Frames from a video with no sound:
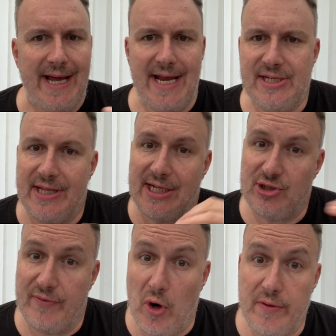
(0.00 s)
into that
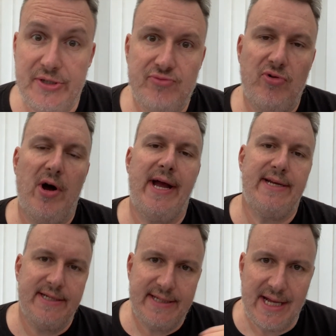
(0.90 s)
sort of orange
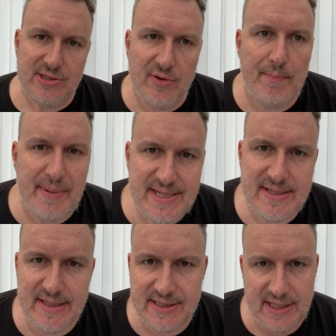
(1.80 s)
rind, into that sort of
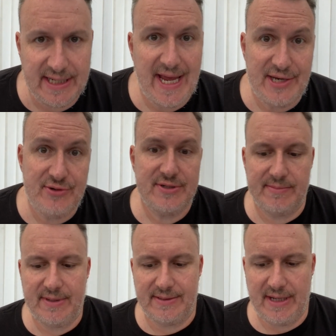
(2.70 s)
bitterness that, again, you
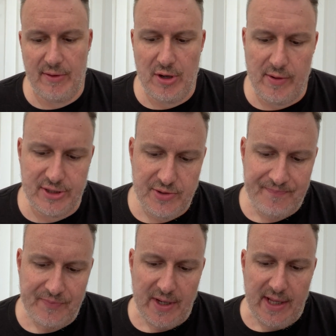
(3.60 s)
sometimes get the orange.
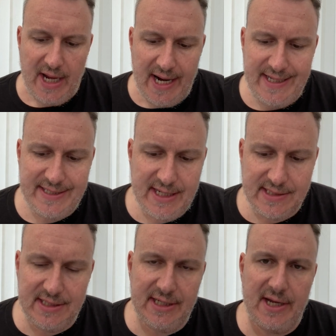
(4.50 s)
And it
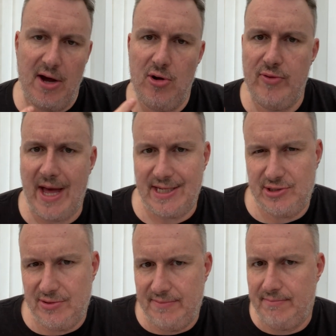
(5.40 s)
doesn't go that
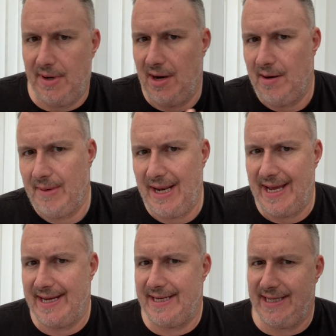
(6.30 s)
sort of
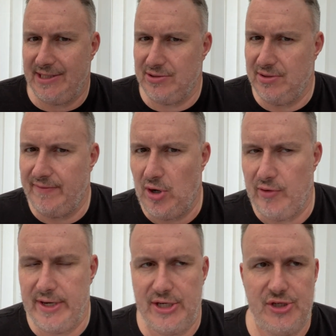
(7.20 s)
marmalade sort of
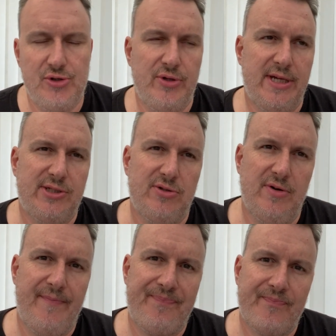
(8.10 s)
orange or the
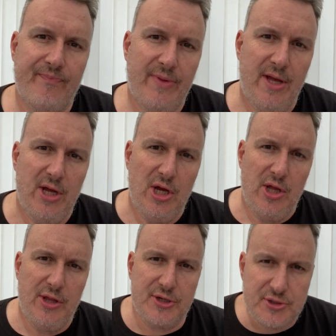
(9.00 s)
sort of
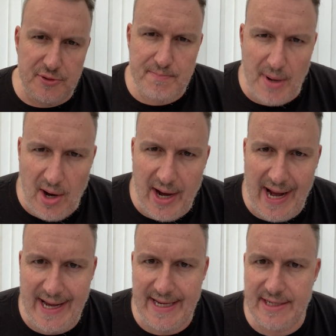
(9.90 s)
the too
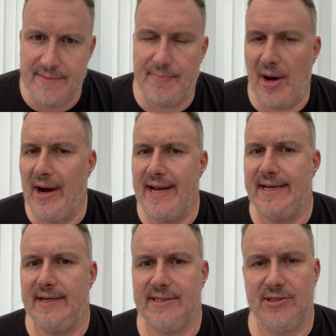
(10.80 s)
piney,
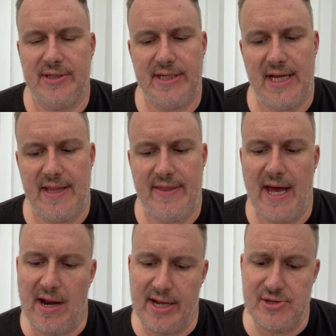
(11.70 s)
pininess in
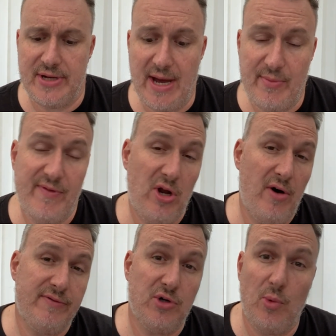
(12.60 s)
there like you get with a
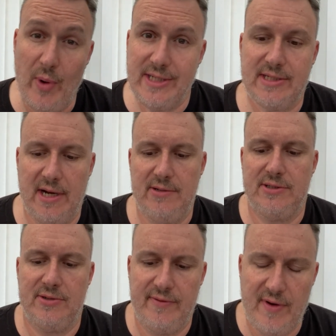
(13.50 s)
lot of sort of West
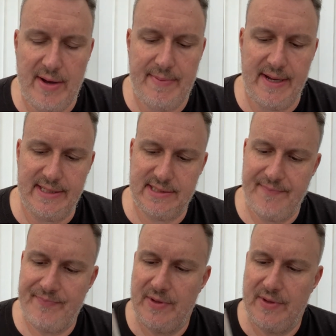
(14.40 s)
Coast sort of IPAs.